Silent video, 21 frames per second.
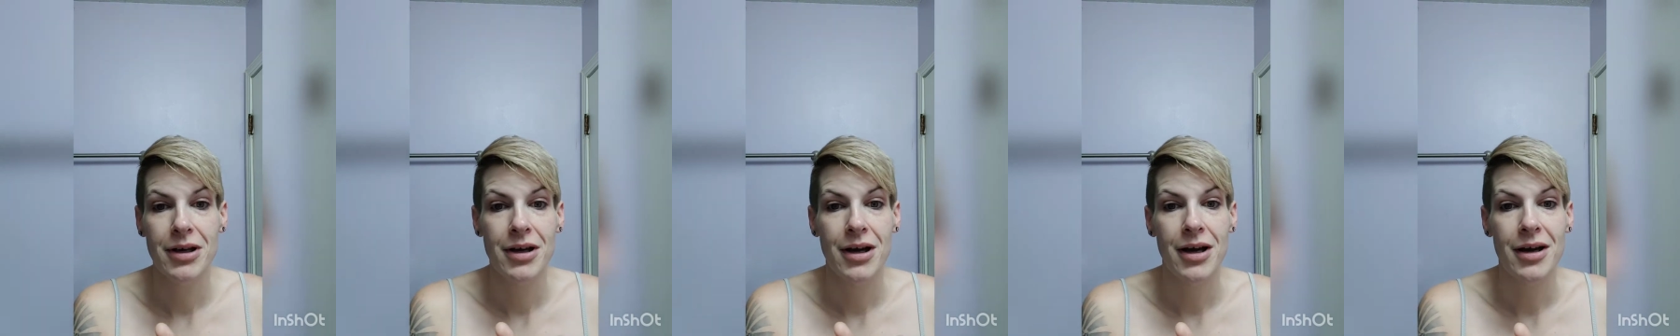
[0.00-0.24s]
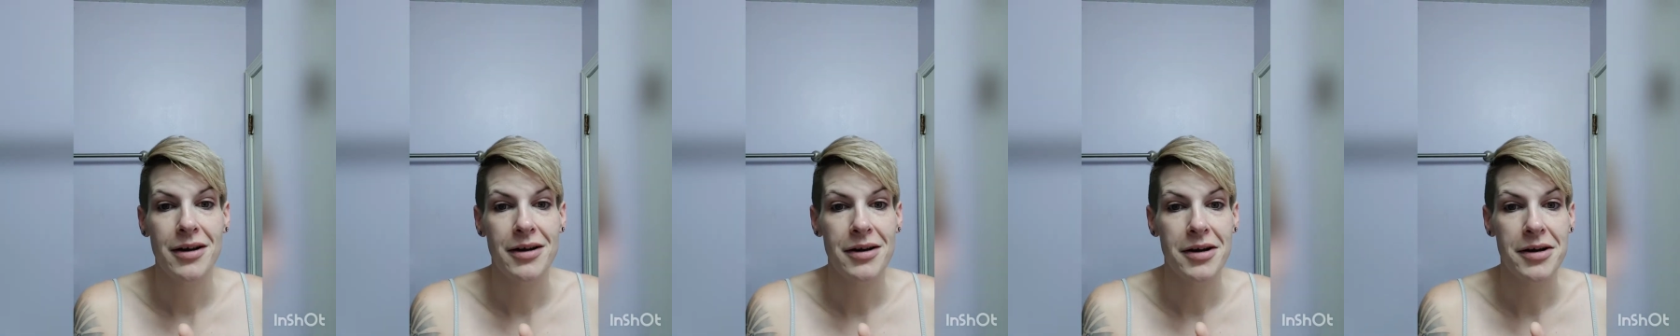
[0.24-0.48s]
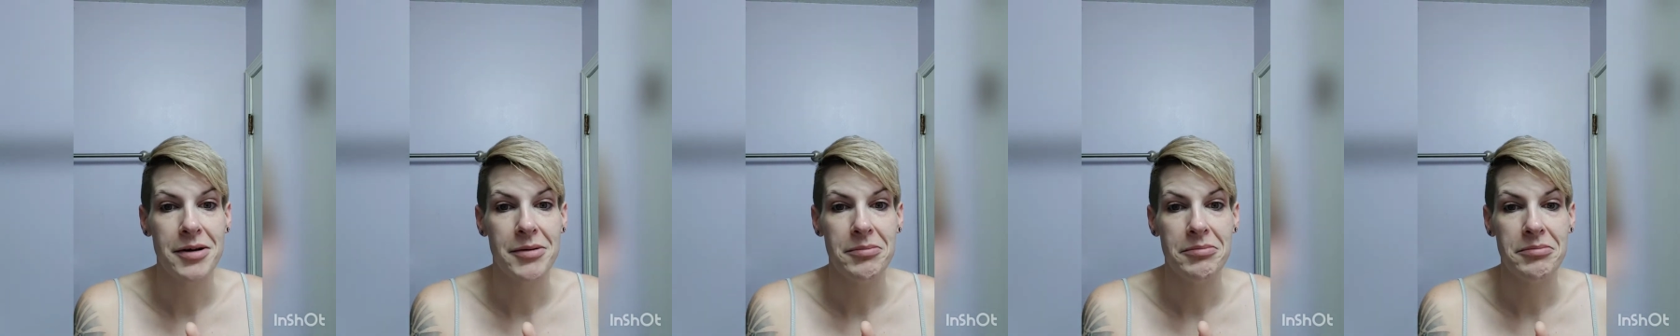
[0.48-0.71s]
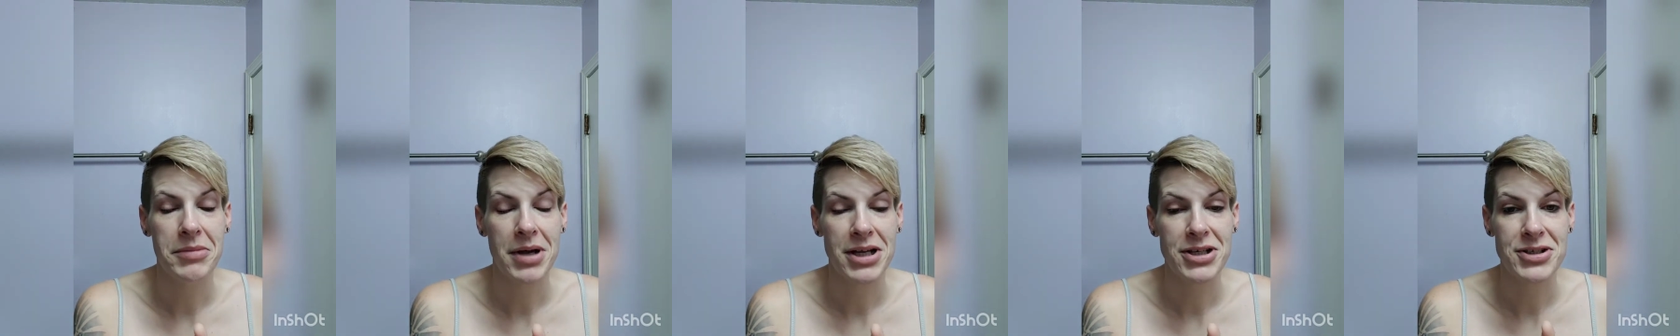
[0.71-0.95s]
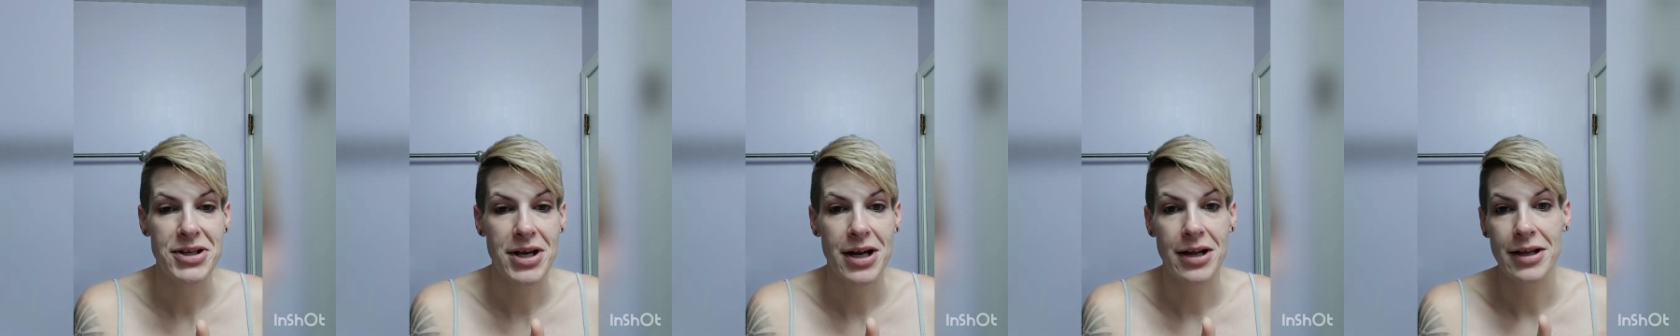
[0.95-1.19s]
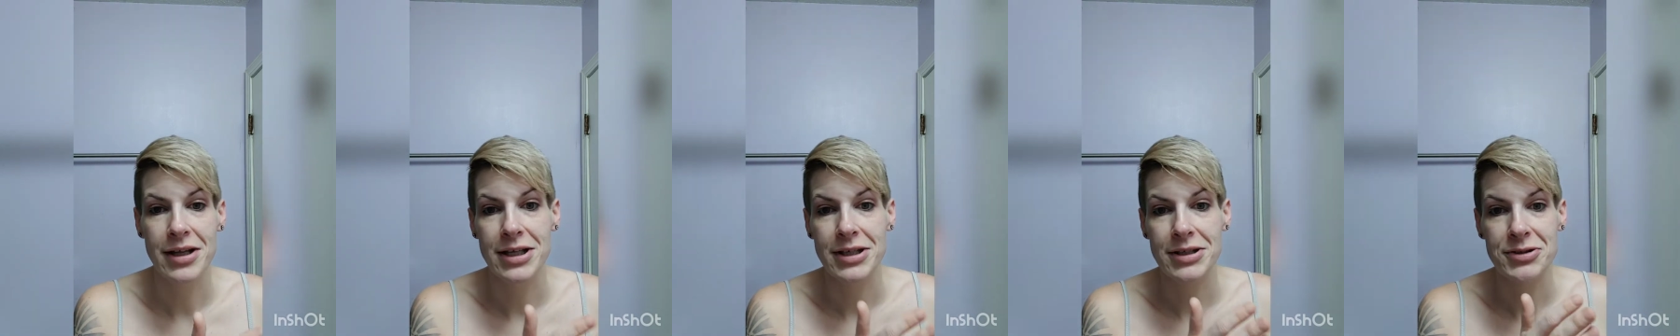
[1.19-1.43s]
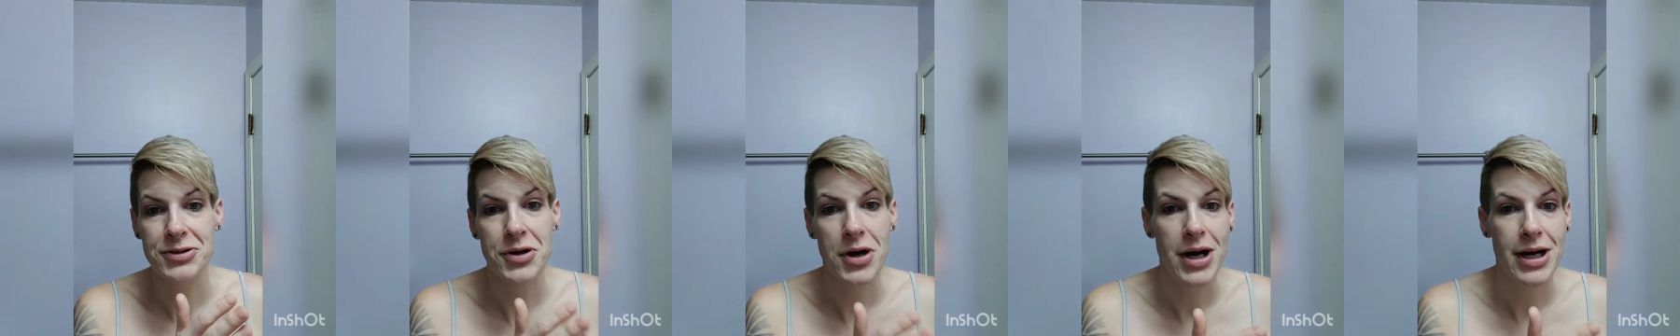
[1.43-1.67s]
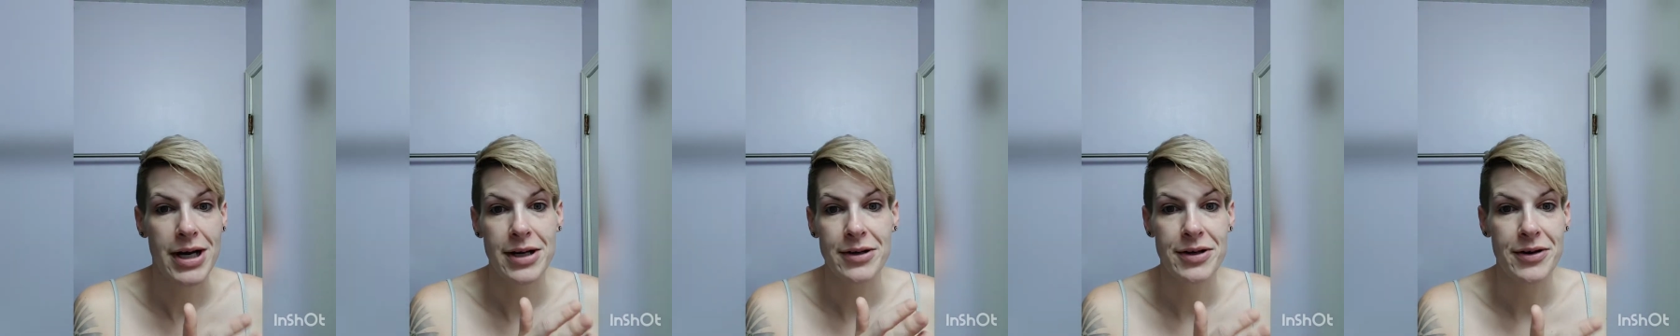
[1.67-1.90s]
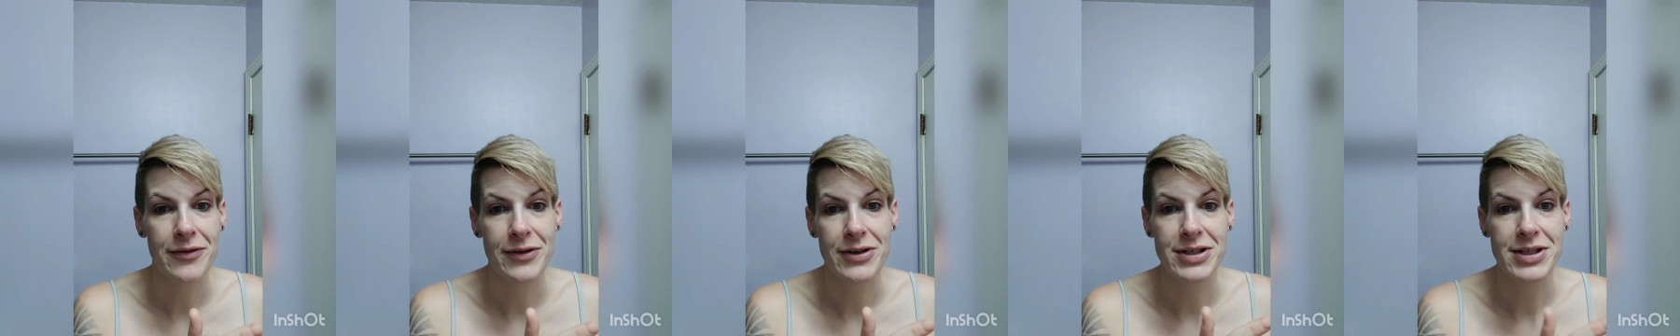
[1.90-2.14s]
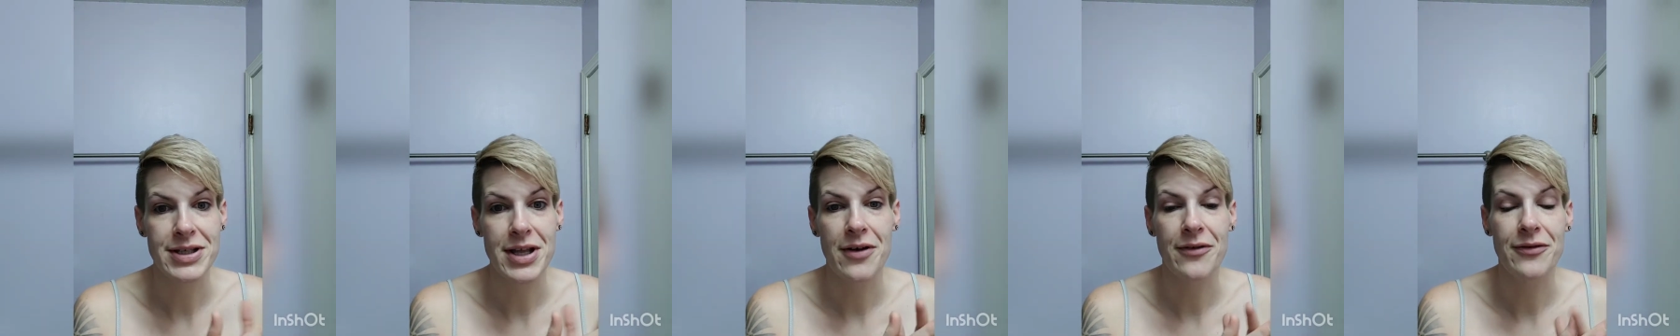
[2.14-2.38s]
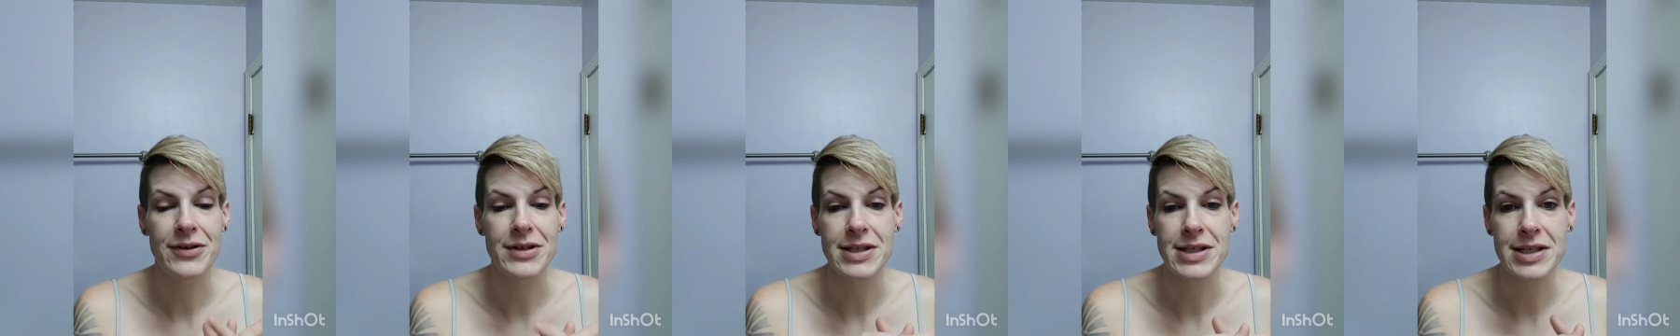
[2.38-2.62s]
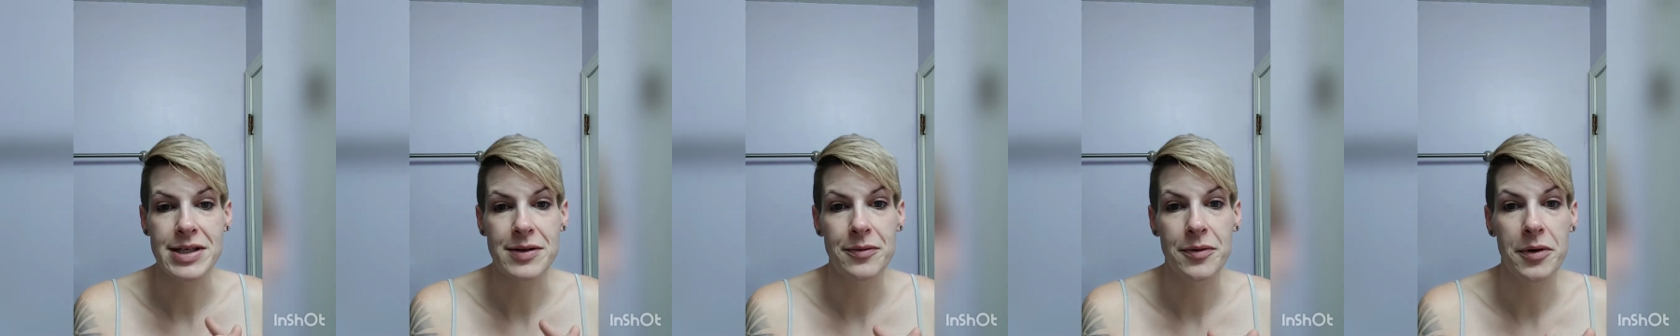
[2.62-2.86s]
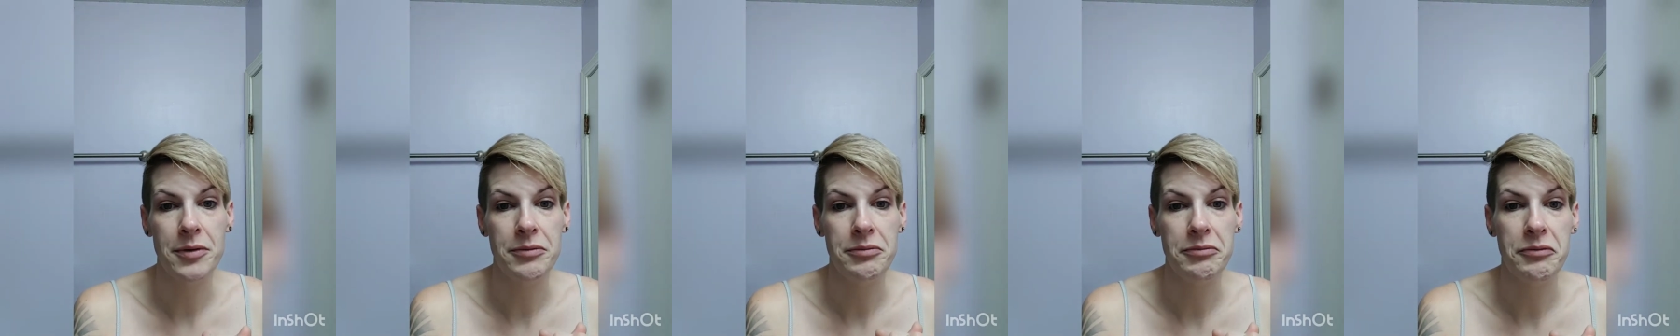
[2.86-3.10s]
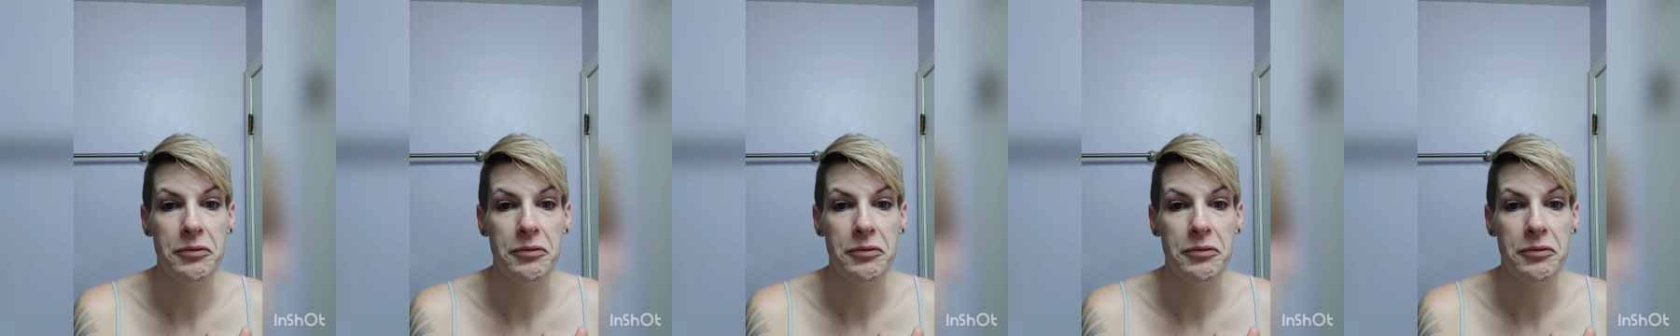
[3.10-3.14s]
I just kind of like try out different stuff and see what